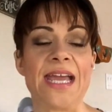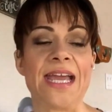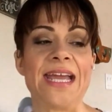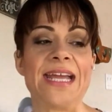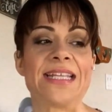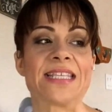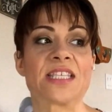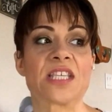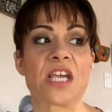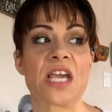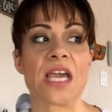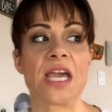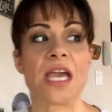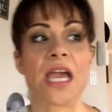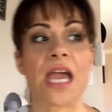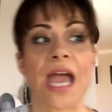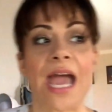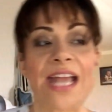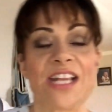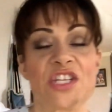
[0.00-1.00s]
It's
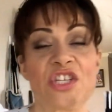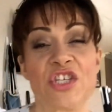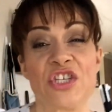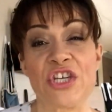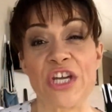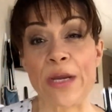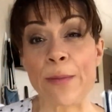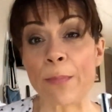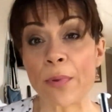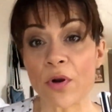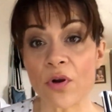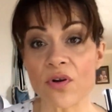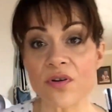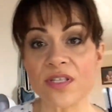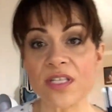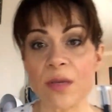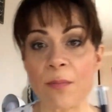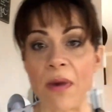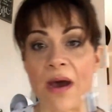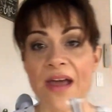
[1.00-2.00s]
cheaper
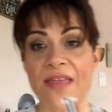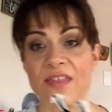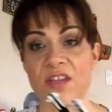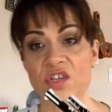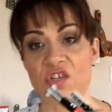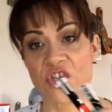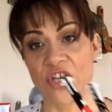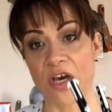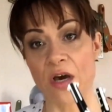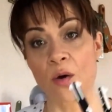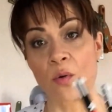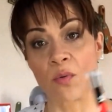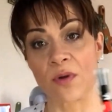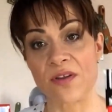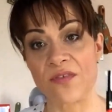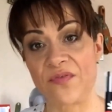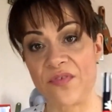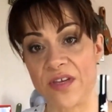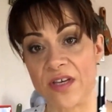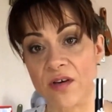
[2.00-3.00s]
to buy the gel
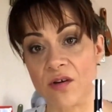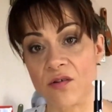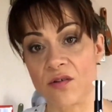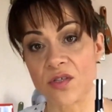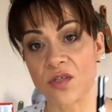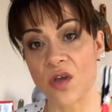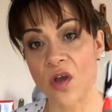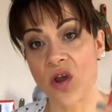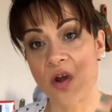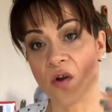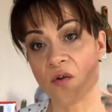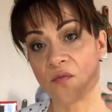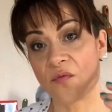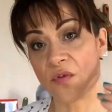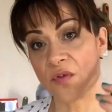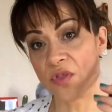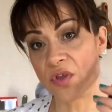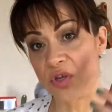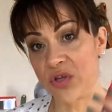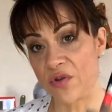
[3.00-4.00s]
refills
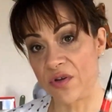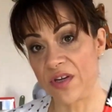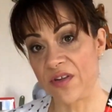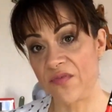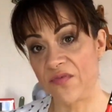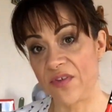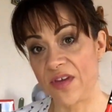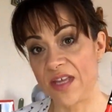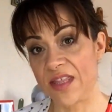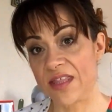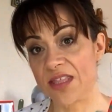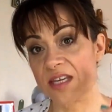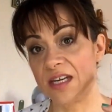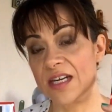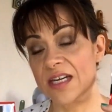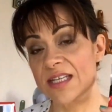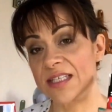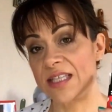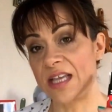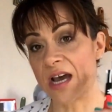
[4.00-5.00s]
for the UniFit than
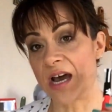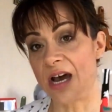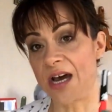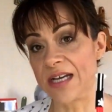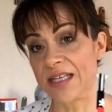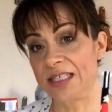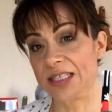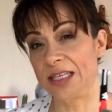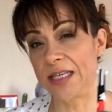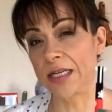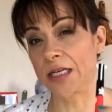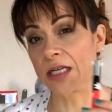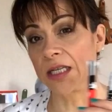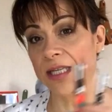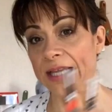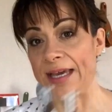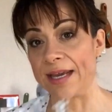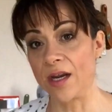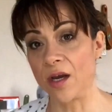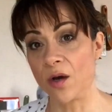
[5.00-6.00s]
it is the Hi-Tec-C
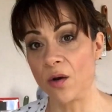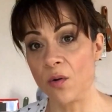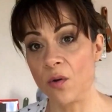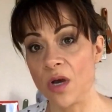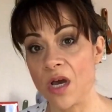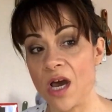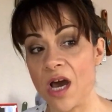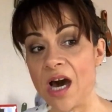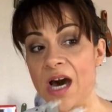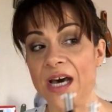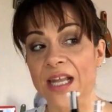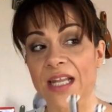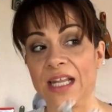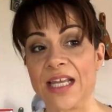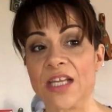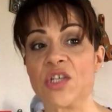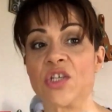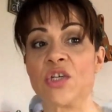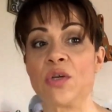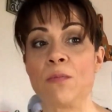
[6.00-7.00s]
Coleto.
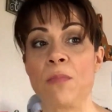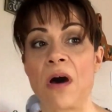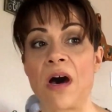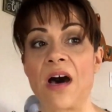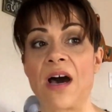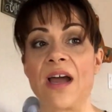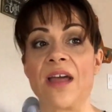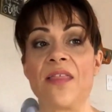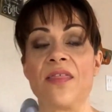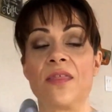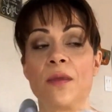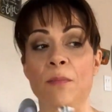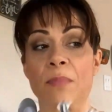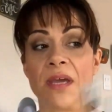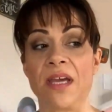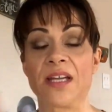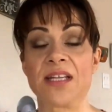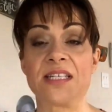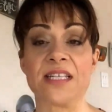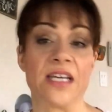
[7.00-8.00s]
Unless you buy the
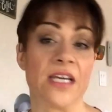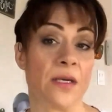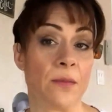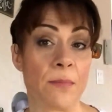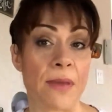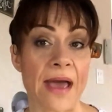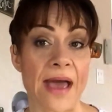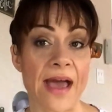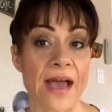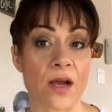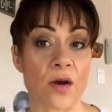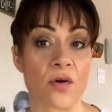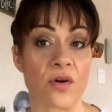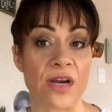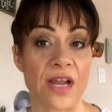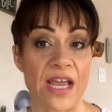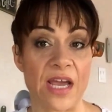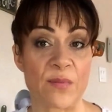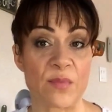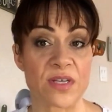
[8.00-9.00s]
big 10-pack
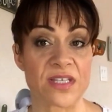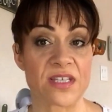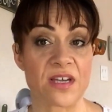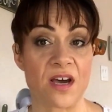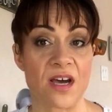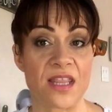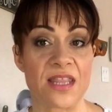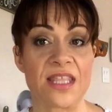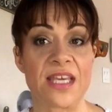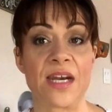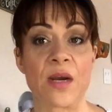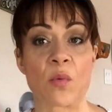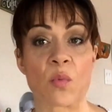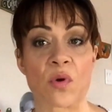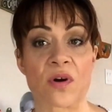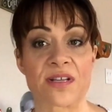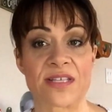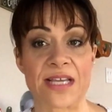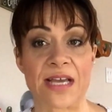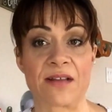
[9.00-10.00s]
on Amazon, then it
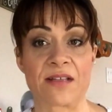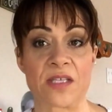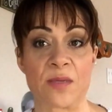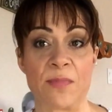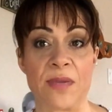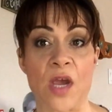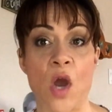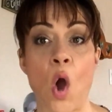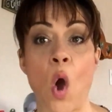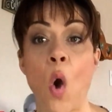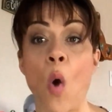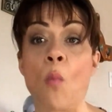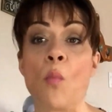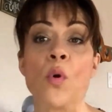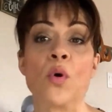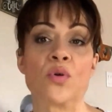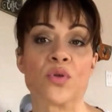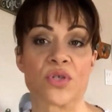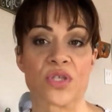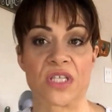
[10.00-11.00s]
works out to be
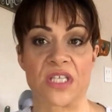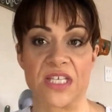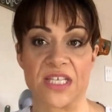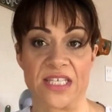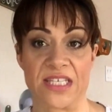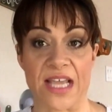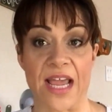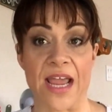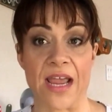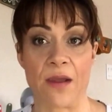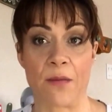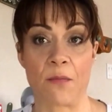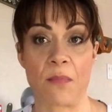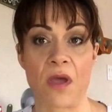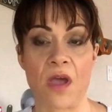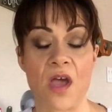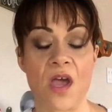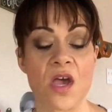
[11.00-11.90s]
almost the same.